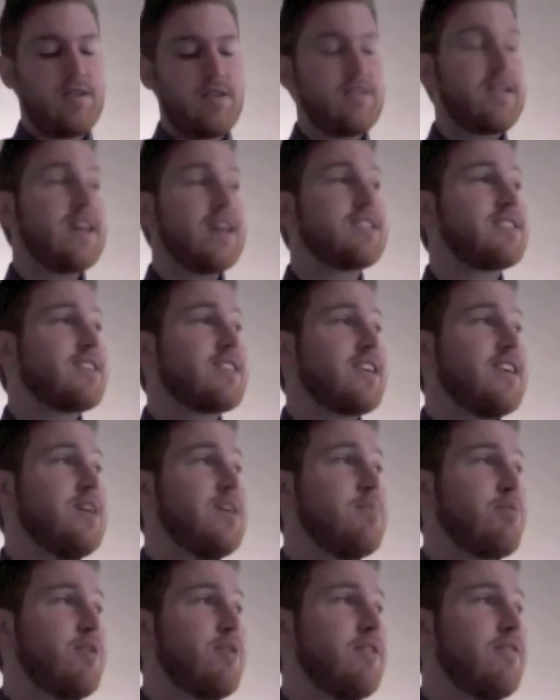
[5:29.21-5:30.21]
That's the
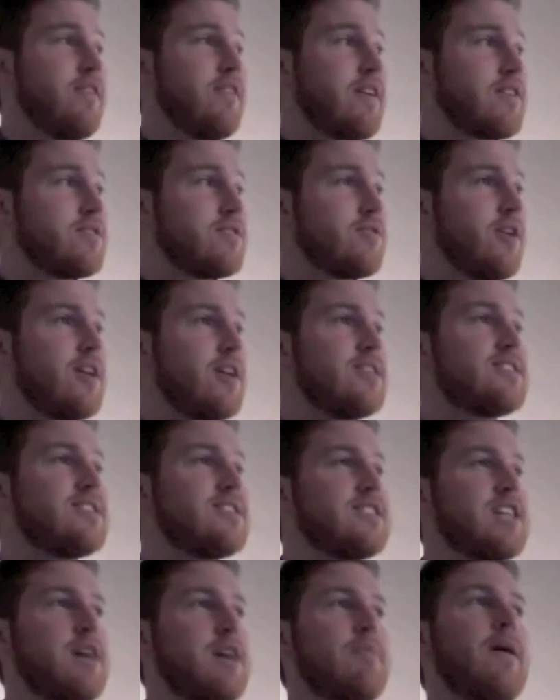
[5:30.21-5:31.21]
key prefix, right?
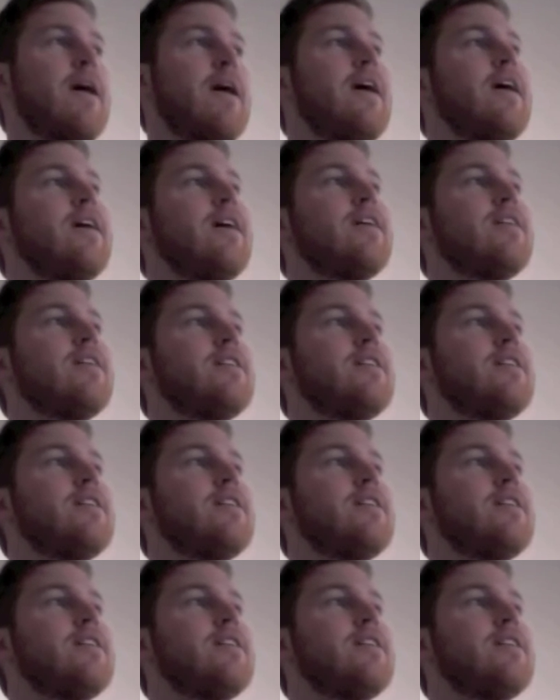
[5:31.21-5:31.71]
Semi.